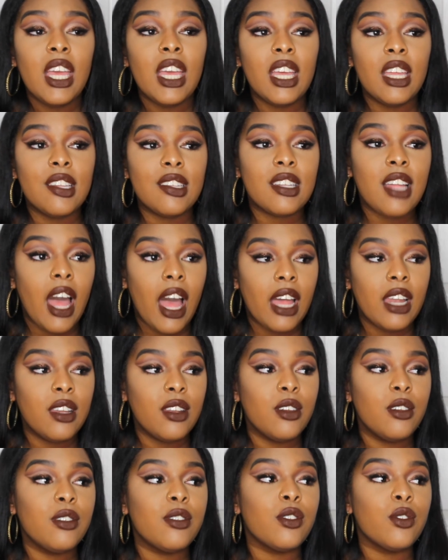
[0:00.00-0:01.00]
is kind
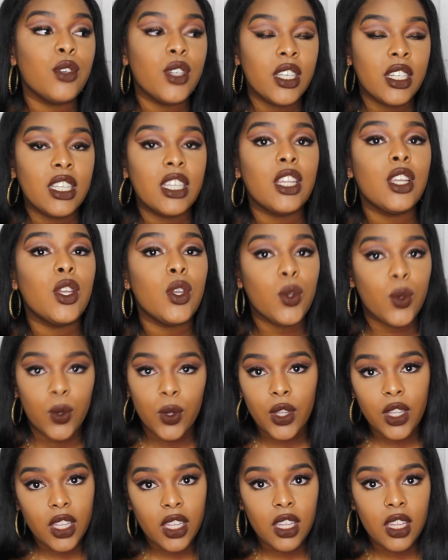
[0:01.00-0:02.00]
of really
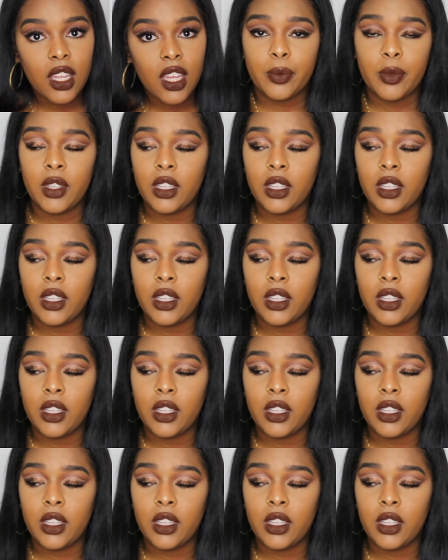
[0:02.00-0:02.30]
annoying.